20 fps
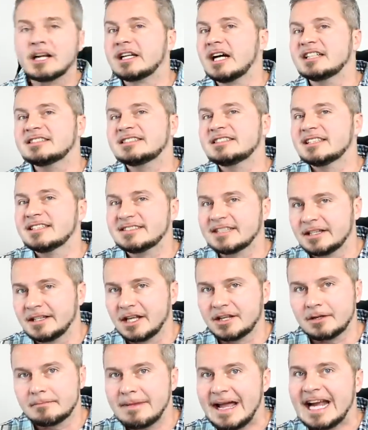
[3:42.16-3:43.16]
Augusta is
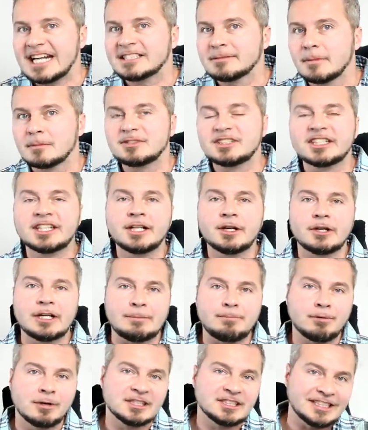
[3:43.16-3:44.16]
another maximum
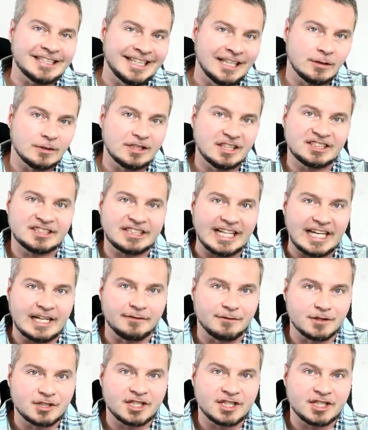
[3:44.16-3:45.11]
security prison here in the state of